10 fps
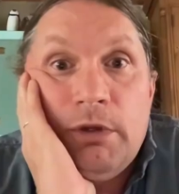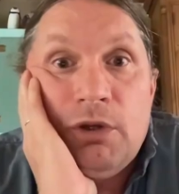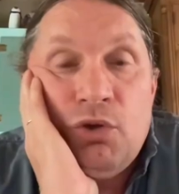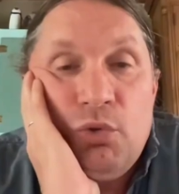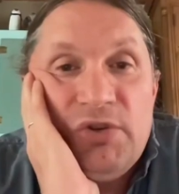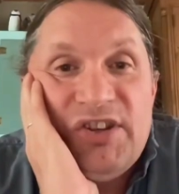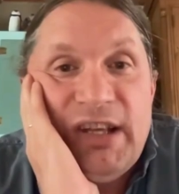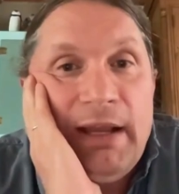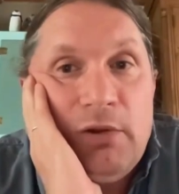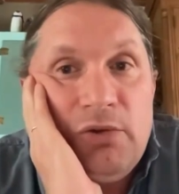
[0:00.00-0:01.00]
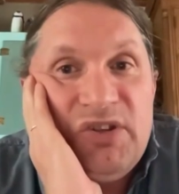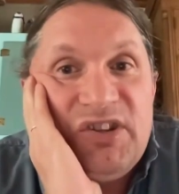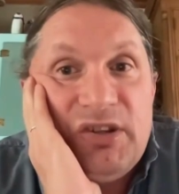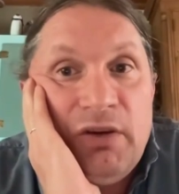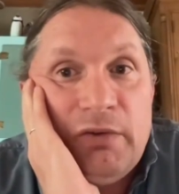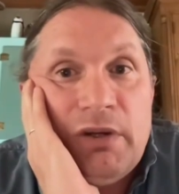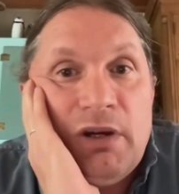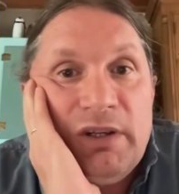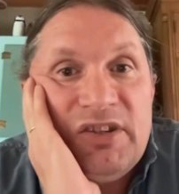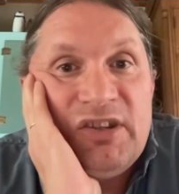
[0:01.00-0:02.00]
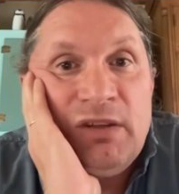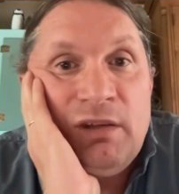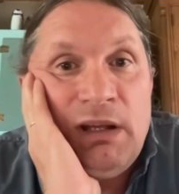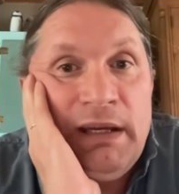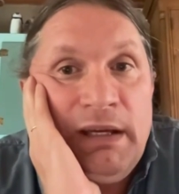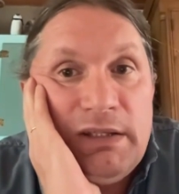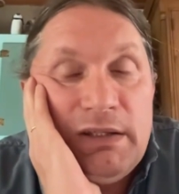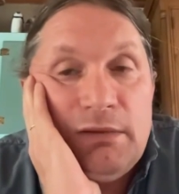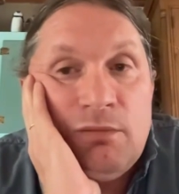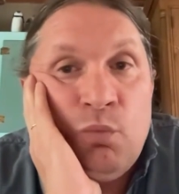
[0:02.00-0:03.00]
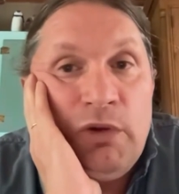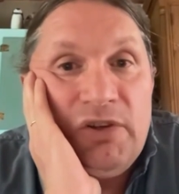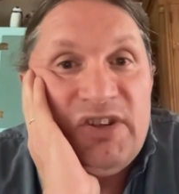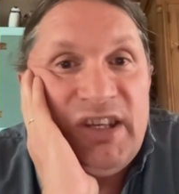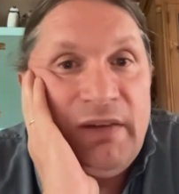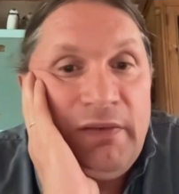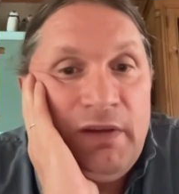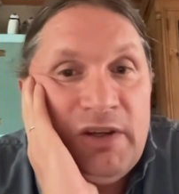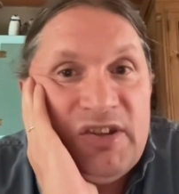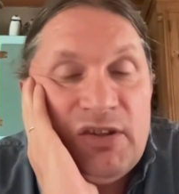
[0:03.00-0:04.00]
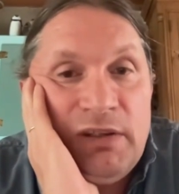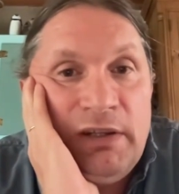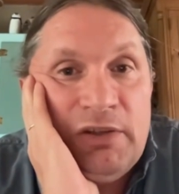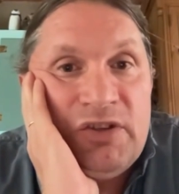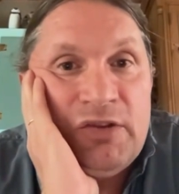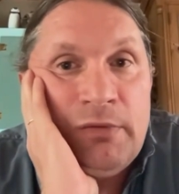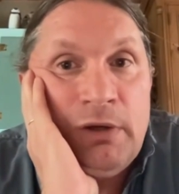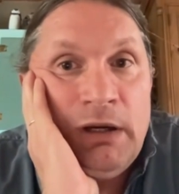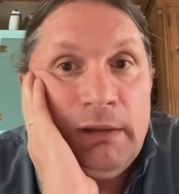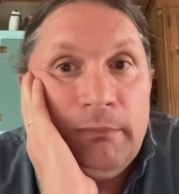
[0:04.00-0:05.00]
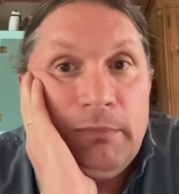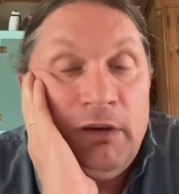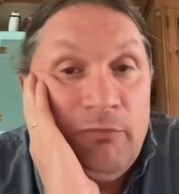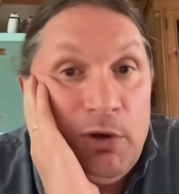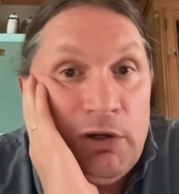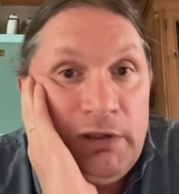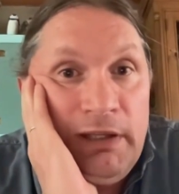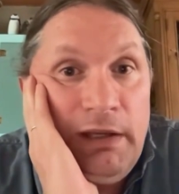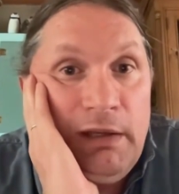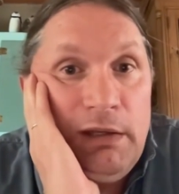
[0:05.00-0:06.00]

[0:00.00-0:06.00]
cool cycles under constant light will set the oscillator so um, of barley